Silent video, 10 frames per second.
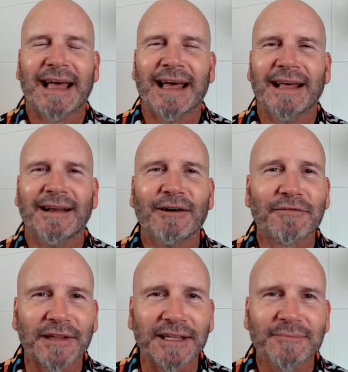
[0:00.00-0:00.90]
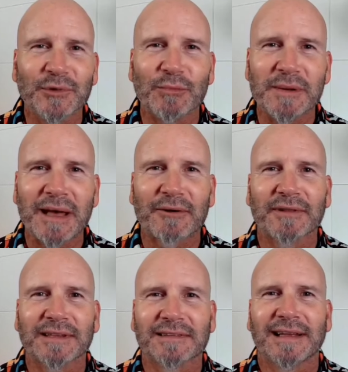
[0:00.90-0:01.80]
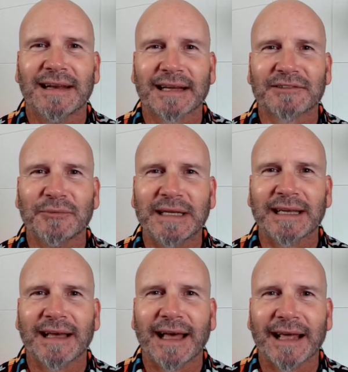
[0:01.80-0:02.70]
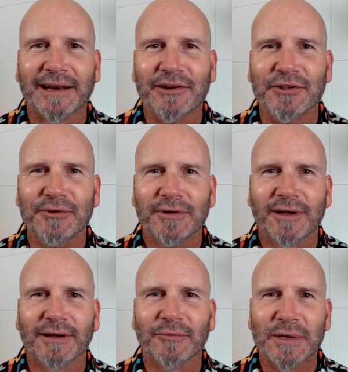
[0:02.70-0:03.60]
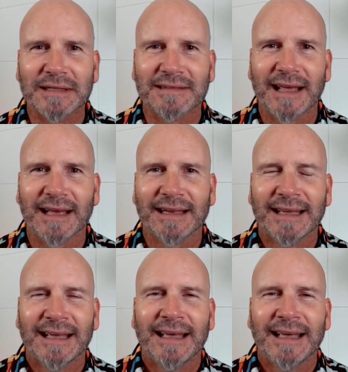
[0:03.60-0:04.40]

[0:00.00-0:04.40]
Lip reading: and hopefully you'll be back with us next week at noon on Wednesday.